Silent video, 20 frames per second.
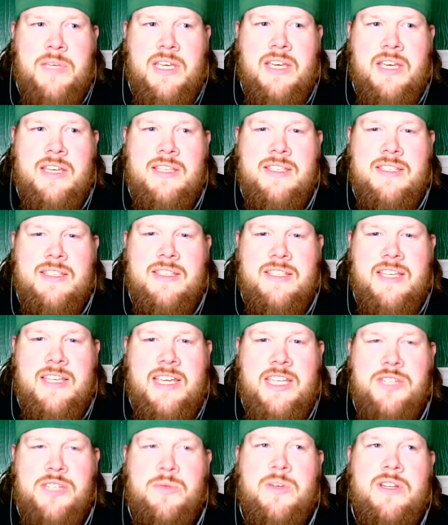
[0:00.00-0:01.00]
because
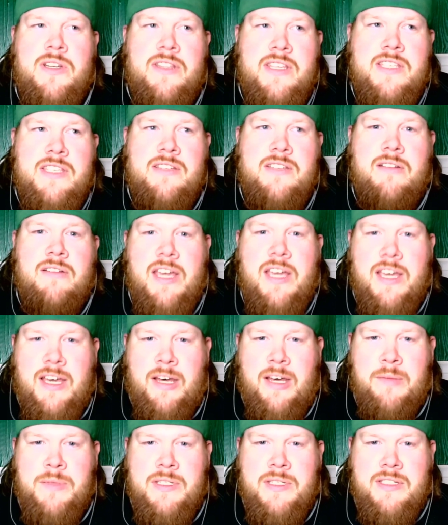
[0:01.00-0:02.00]
each one of these Grey
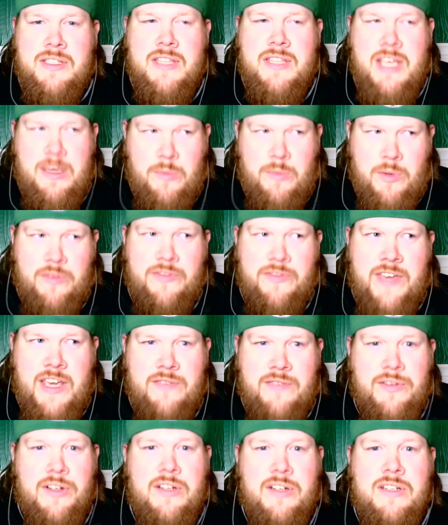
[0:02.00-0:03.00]
Cups they were
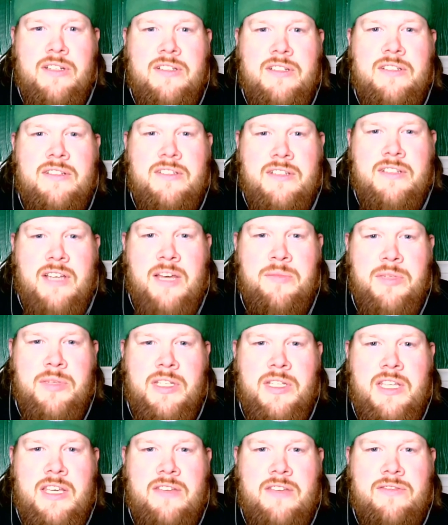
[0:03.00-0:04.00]
favored, I
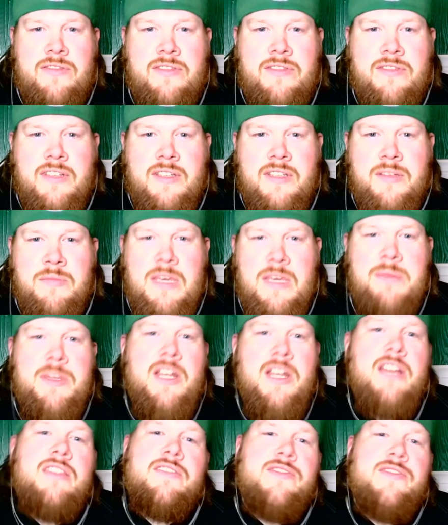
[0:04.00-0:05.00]
believe.
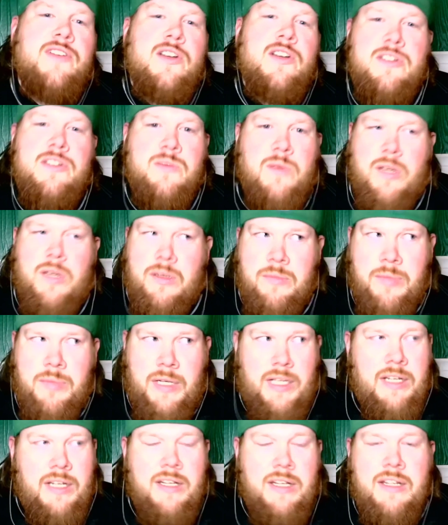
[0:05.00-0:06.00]
Maybe not the first one,
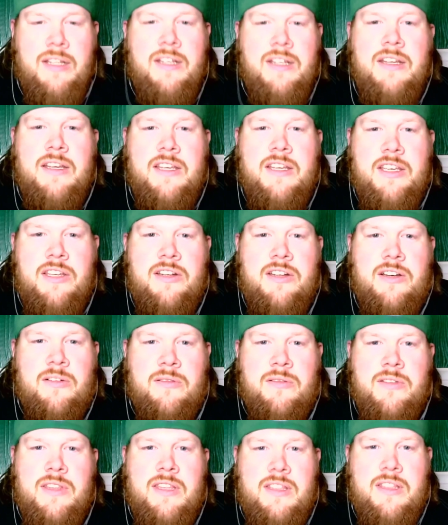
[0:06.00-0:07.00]
but
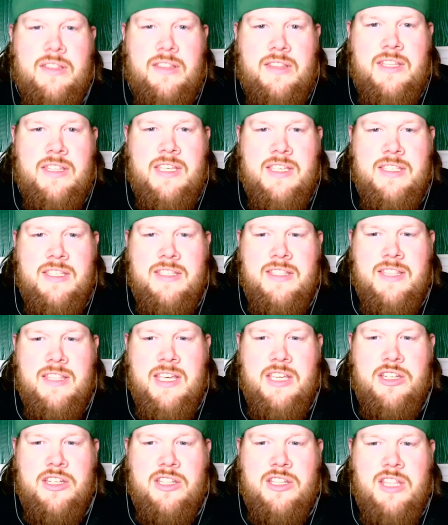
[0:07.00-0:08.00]

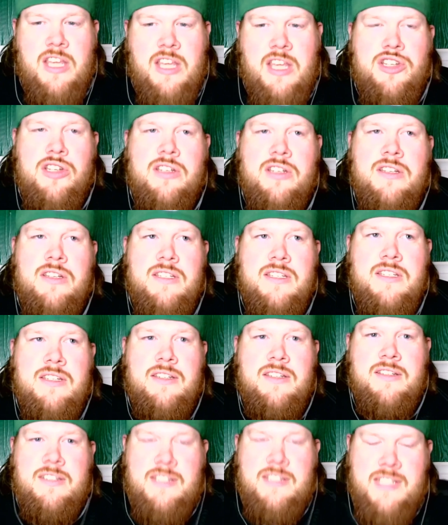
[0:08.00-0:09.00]
they
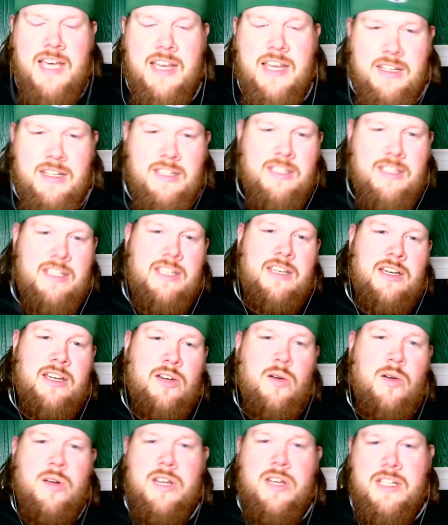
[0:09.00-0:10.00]
shouldn't technically,
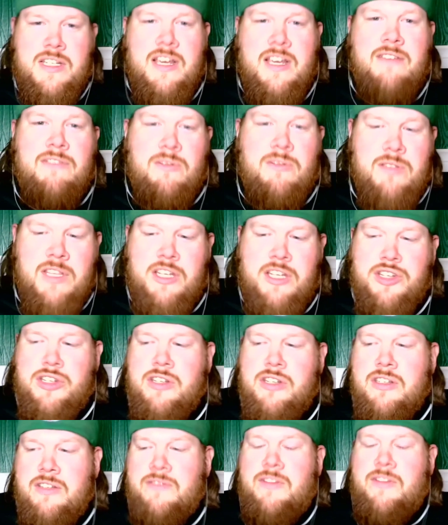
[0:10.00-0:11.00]
according to everyone, they
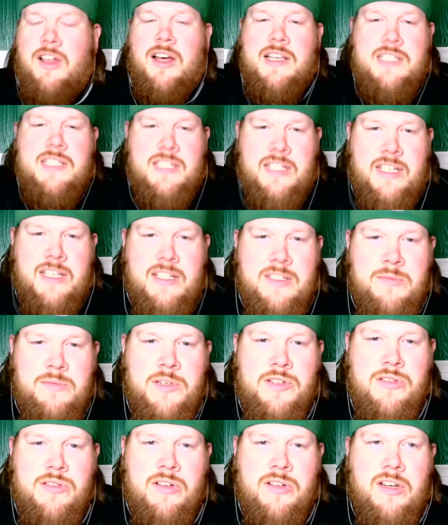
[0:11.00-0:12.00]
shouldn't have lost
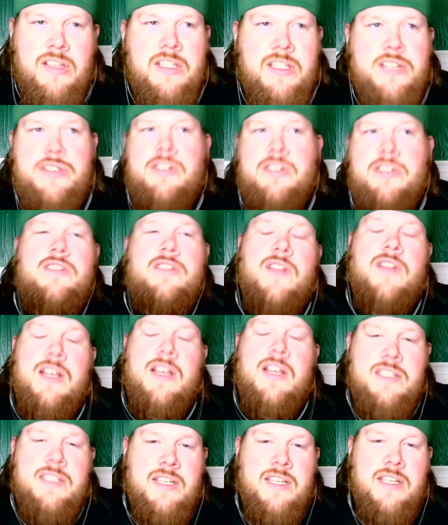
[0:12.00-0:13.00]
against Montreal and they shouldn't have
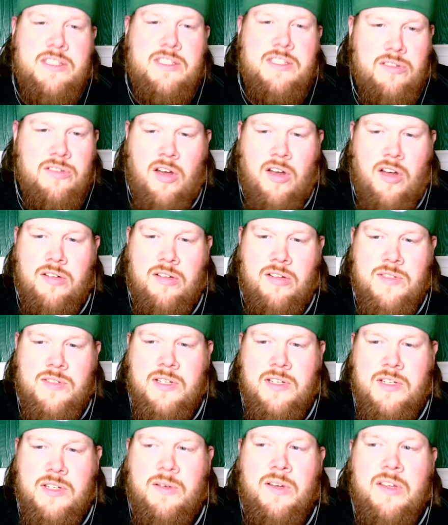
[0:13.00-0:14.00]
lost against Toronto.
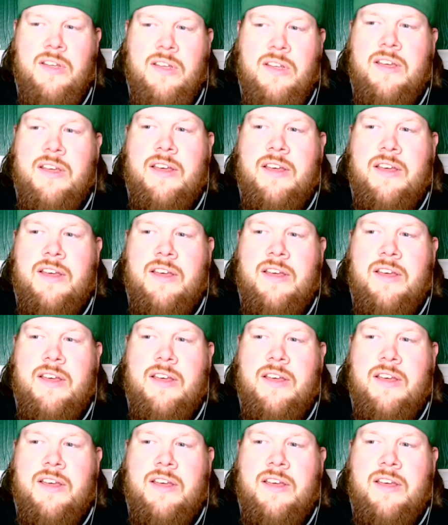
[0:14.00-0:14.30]
So